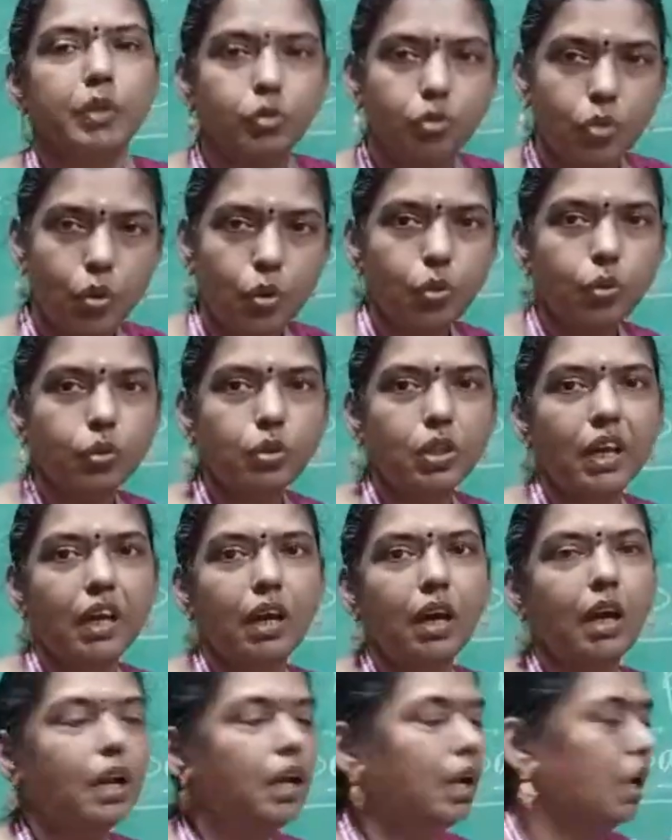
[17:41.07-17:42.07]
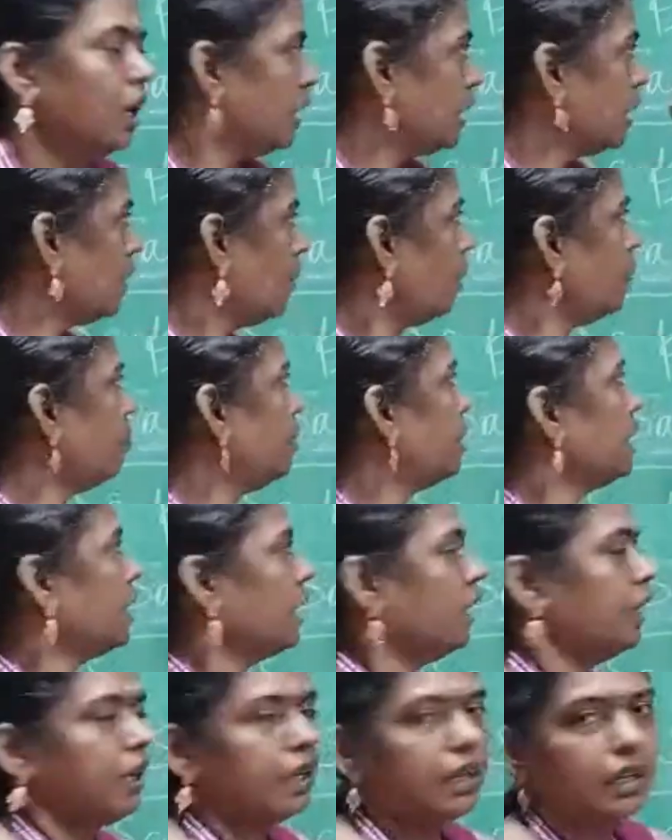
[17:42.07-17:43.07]
Through that, he will be
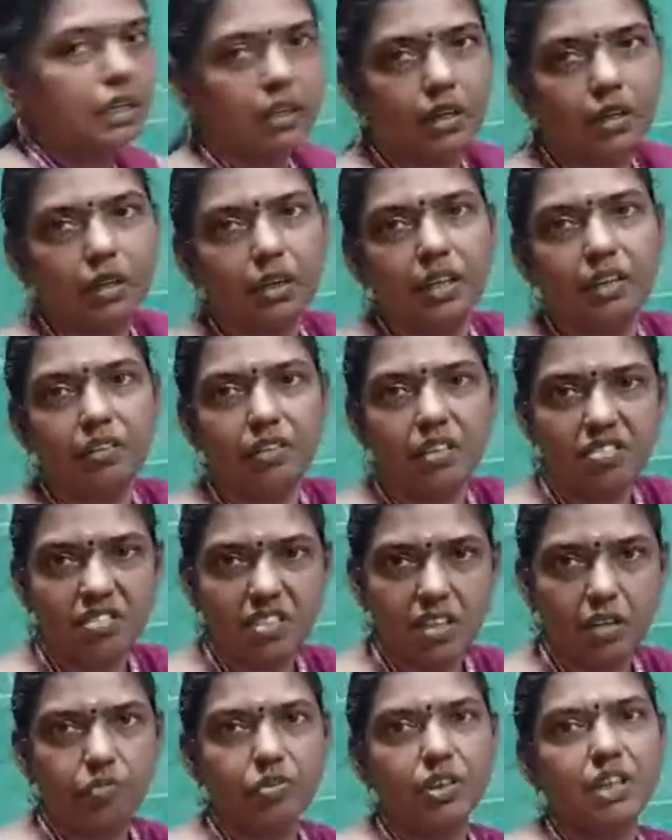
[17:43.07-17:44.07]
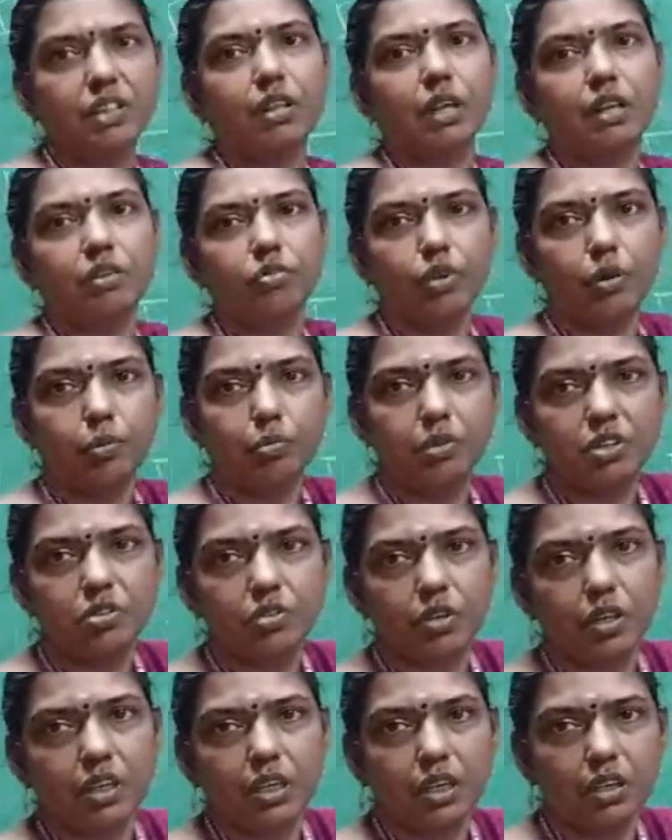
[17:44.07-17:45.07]
connected. He is giving the
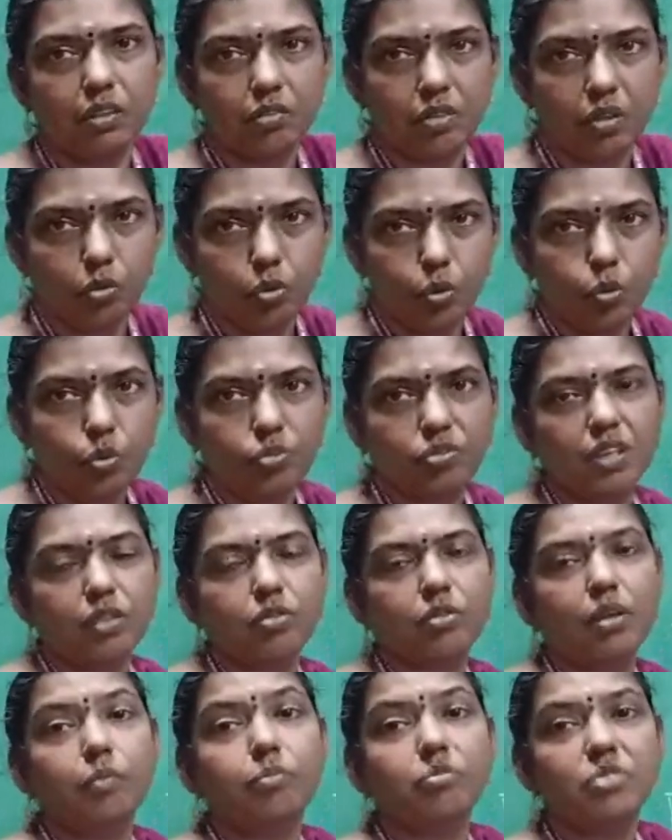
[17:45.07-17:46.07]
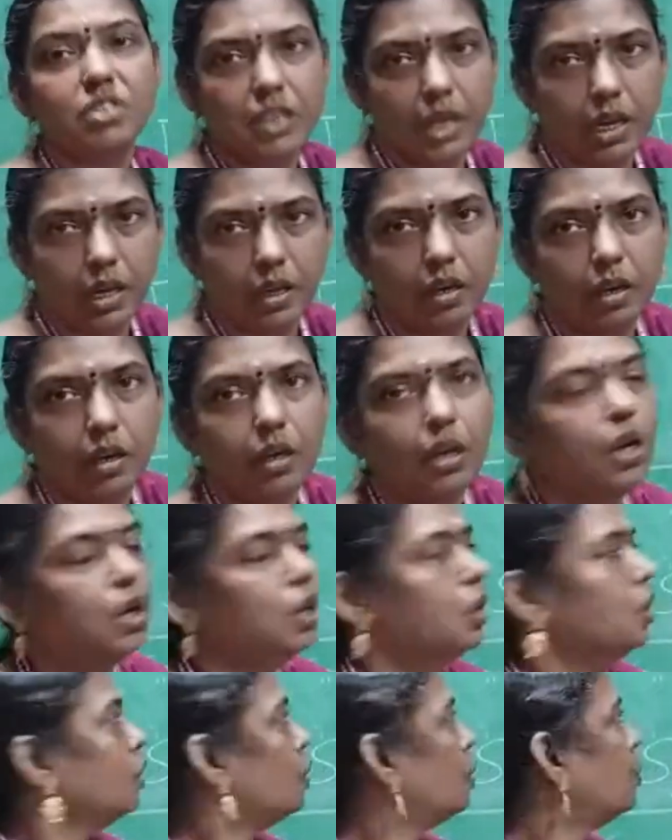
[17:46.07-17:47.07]
information. He is using some channel
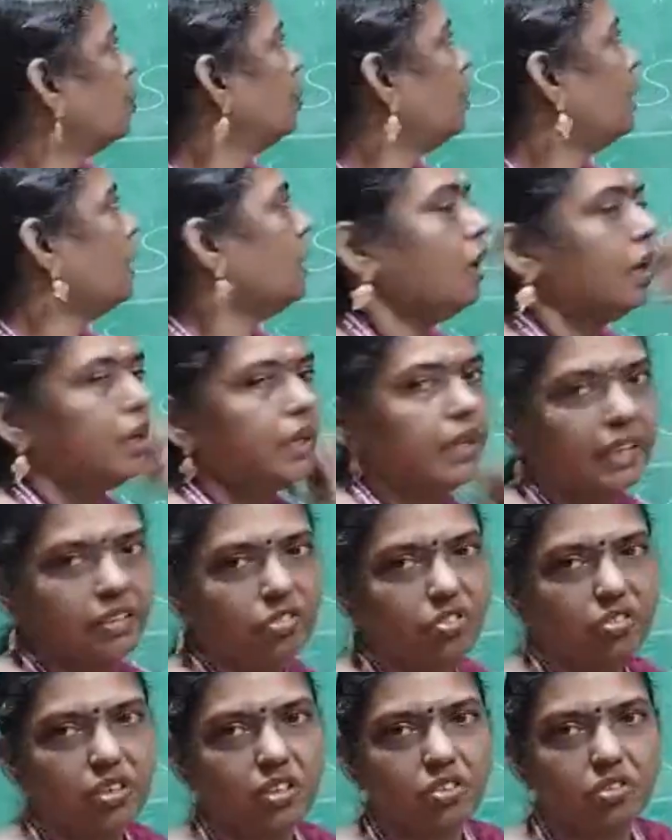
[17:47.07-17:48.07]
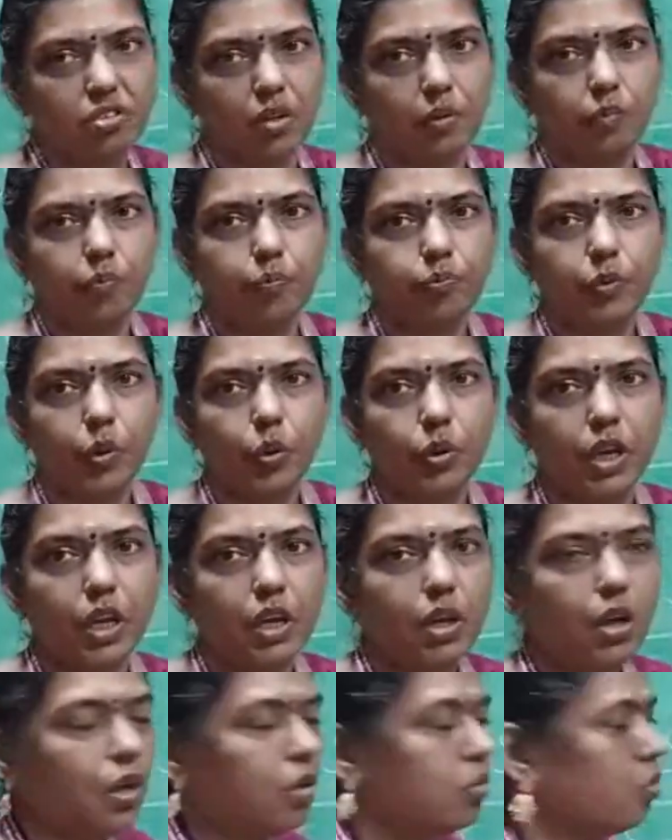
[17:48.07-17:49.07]
to the S station.
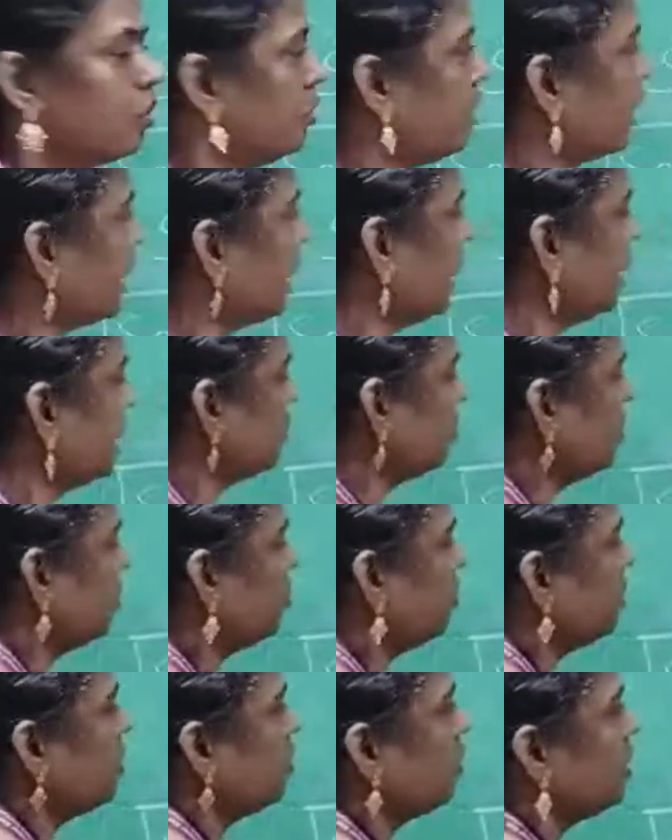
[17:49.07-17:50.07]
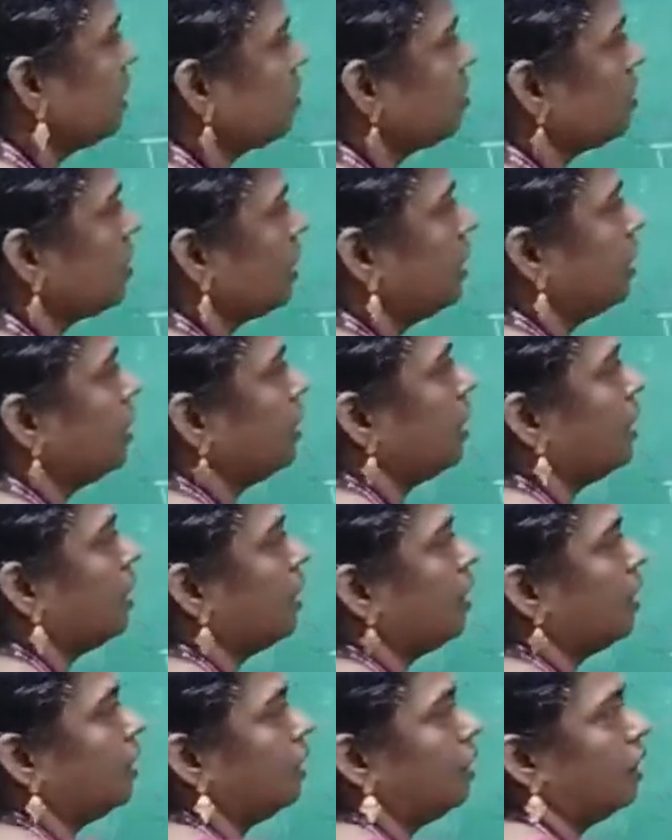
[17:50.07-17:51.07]
Okay. So the connection between the center
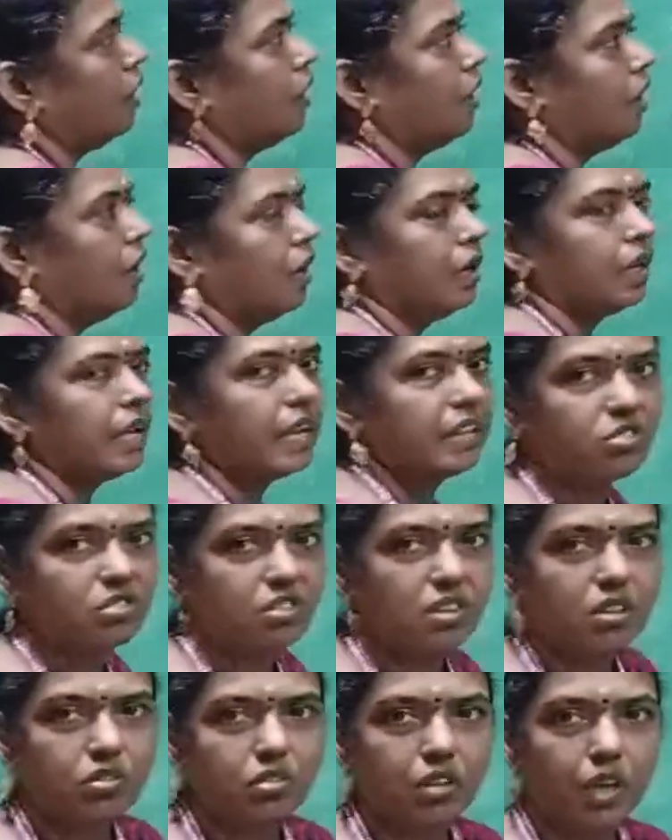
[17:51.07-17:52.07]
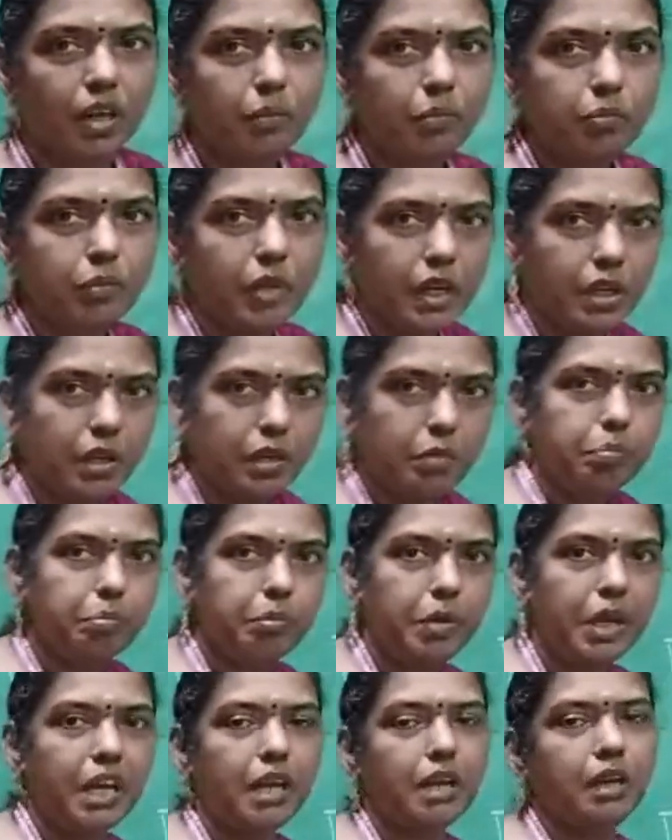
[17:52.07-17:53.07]
and the S station, it
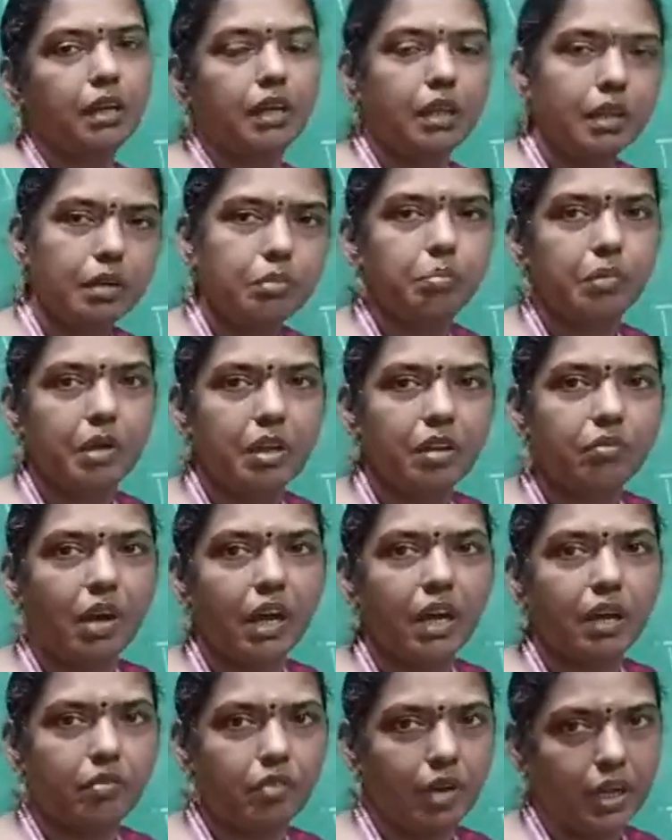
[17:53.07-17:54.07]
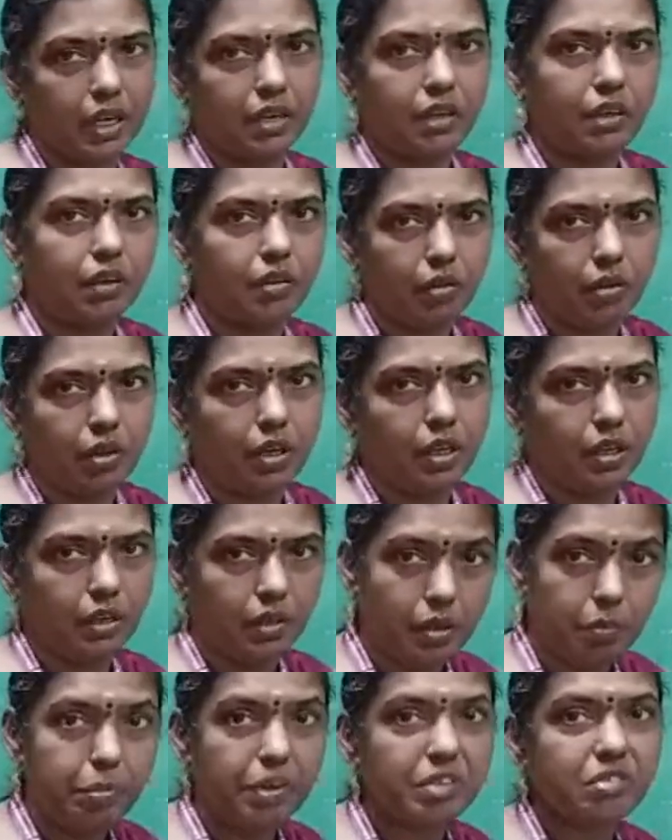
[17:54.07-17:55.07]
may vary. It
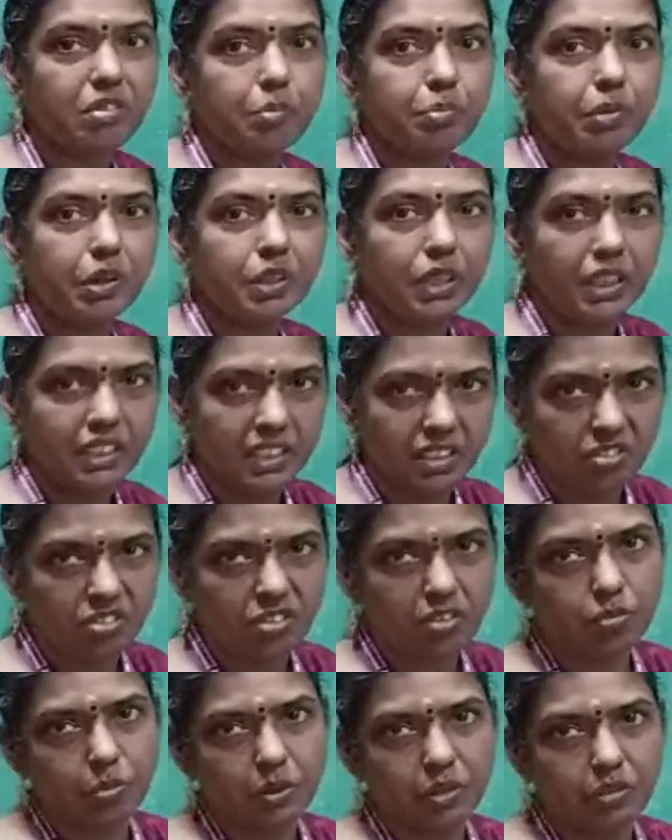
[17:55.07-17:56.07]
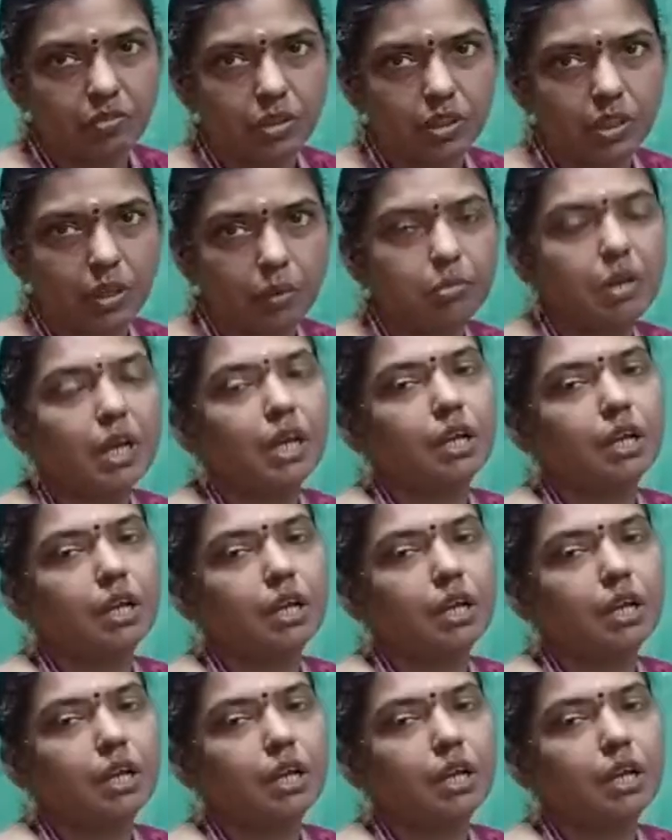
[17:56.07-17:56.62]
depends upon the distance between them.